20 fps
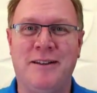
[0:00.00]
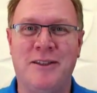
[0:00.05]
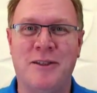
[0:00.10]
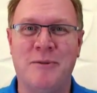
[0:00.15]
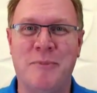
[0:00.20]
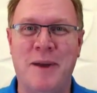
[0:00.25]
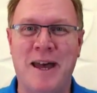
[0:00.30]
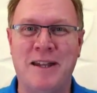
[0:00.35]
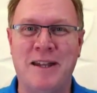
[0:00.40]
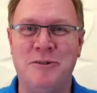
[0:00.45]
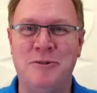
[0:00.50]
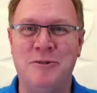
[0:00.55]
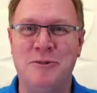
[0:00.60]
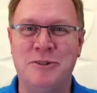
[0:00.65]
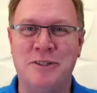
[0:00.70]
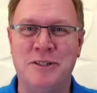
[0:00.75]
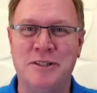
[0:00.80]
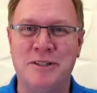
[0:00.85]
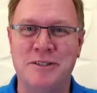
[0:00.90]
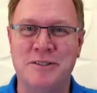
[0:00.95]
The bad
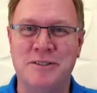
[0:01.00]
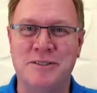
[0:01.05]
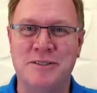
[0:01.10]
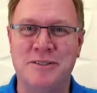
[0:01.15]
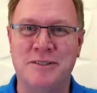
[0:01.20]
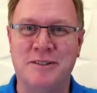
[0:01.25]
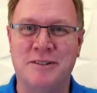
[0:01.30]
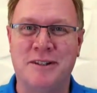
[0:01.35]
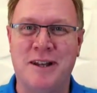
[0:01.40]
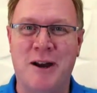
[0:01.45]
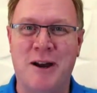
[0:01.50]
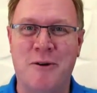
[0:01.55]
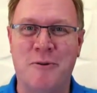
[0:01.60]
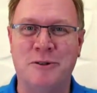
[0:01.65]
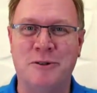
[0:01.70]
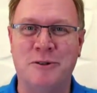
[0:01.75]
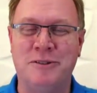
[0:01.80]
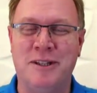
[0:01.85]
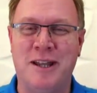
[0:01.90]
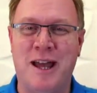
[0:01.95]
news is now
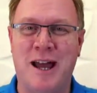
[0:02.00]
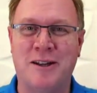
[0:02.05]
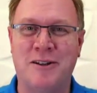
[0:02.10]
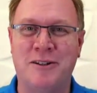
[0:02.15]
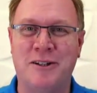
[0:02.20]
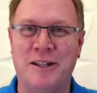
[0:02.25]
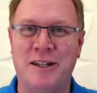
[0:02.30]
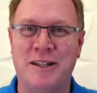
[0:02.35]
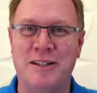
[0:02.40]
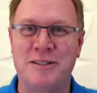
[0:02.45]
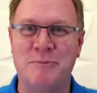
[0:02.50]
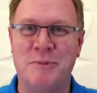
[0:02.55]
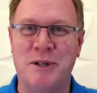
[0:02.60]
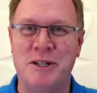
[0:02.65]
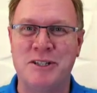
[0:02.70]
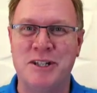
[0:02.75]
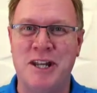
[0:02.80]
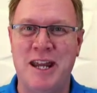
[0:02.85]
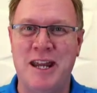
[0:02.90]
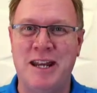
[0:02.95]
we're not going to get as
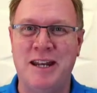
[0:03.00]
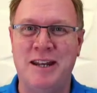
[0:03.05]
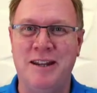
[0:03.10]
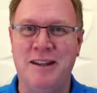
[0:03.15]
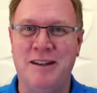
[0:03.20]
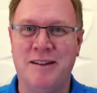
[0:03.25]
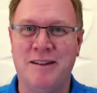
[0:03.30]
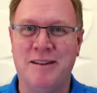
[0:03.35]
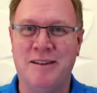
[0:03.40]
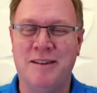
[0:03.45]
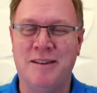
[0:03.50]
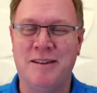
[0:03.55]
much aid